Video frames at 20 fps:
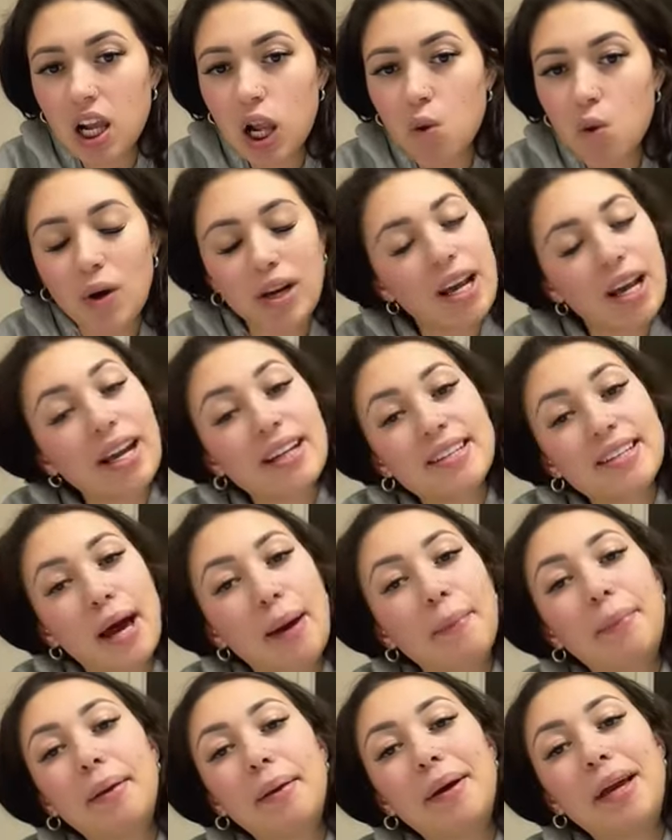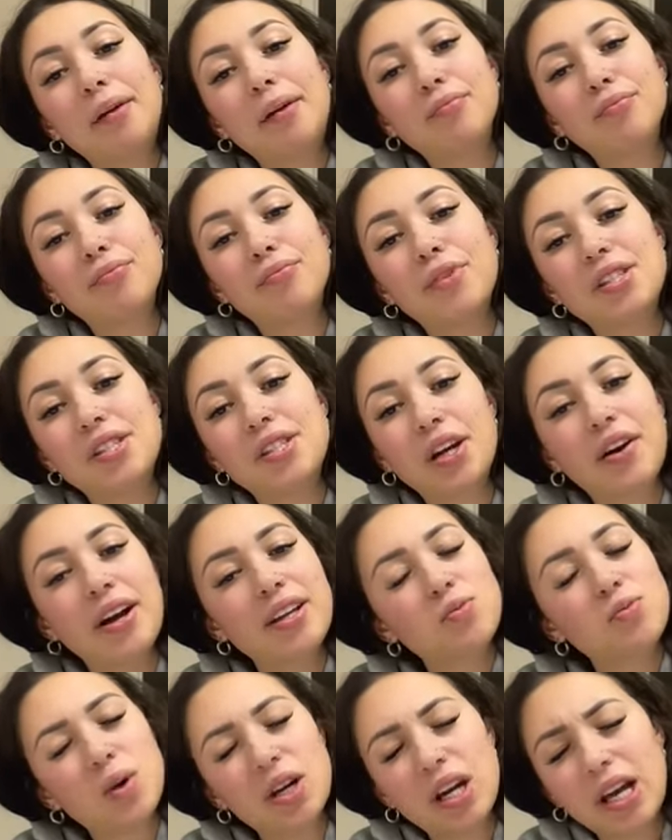One day at a time, baby. The
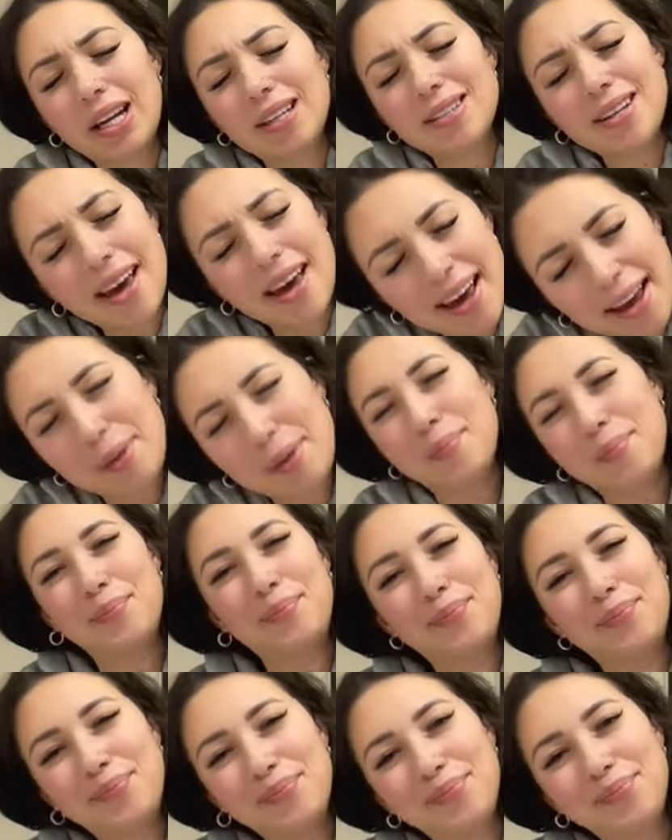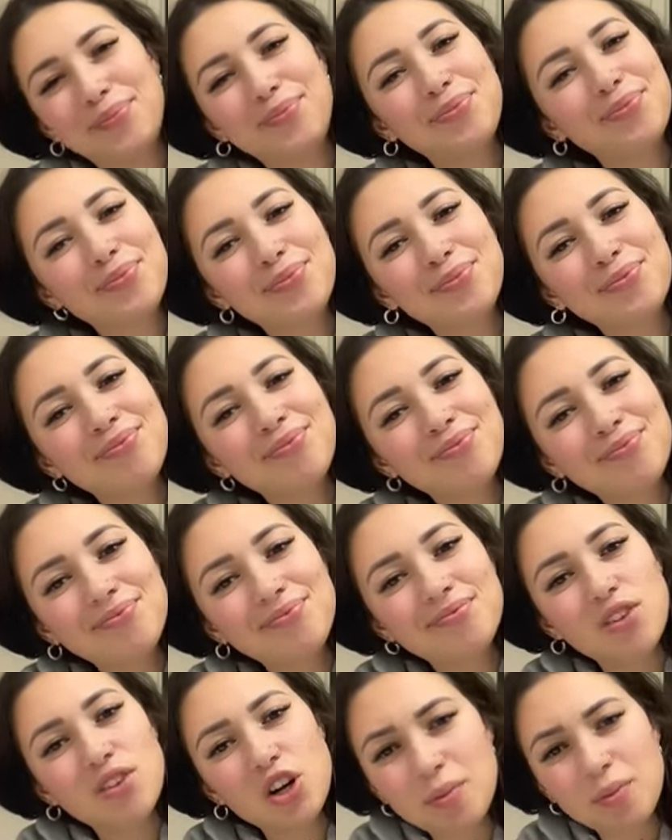cigarettes, one day at a time.
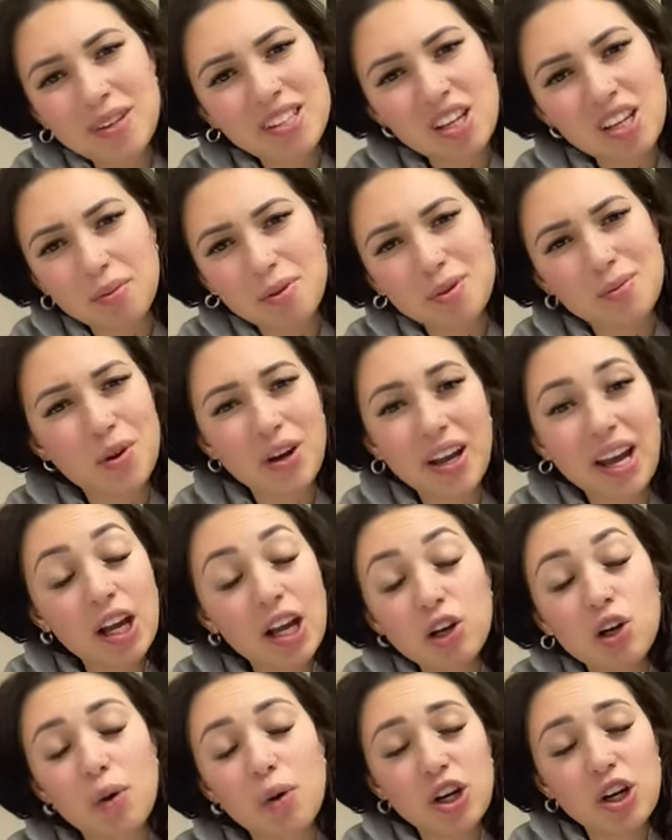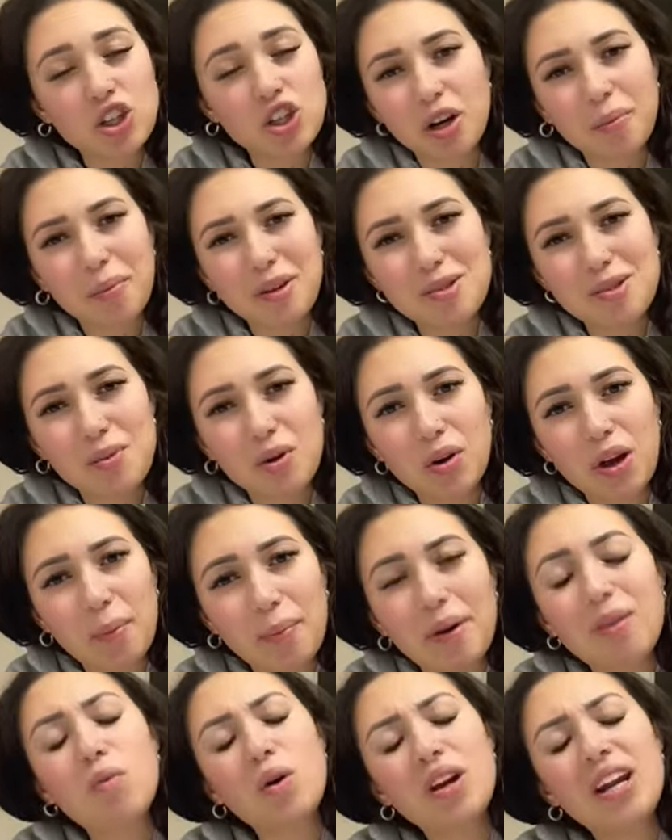Or you mean stop smoking? I don't know what you're talking about smoking,
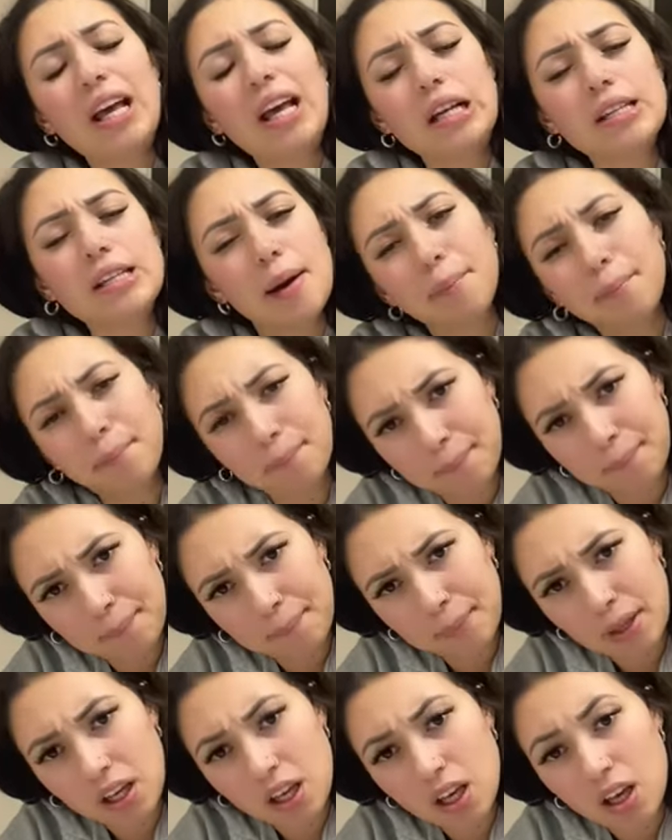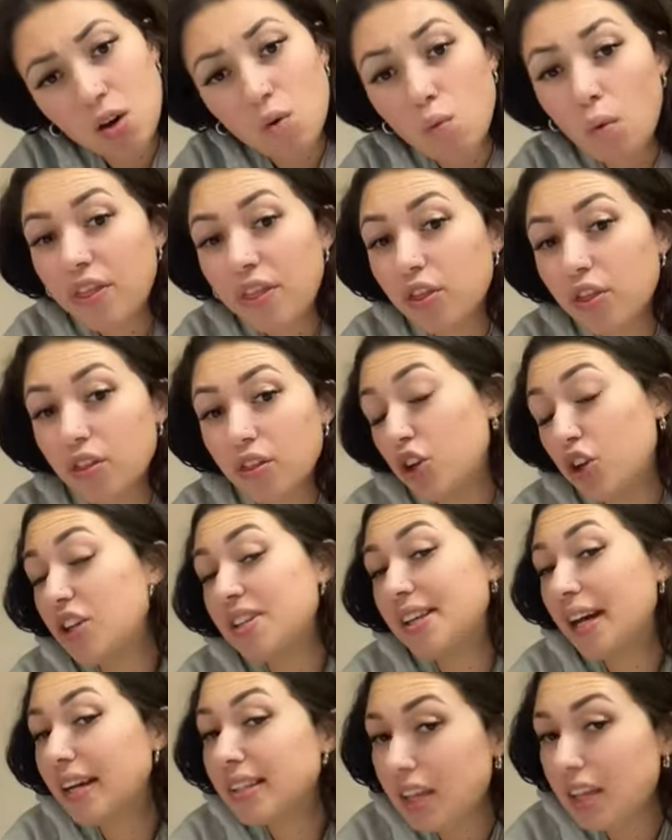but one day at a time. 30
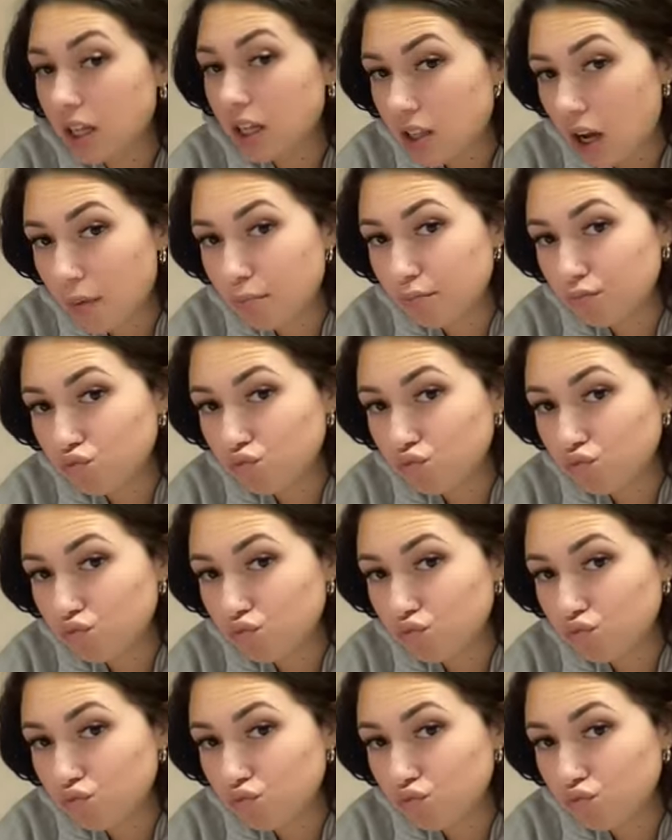seconds at a time.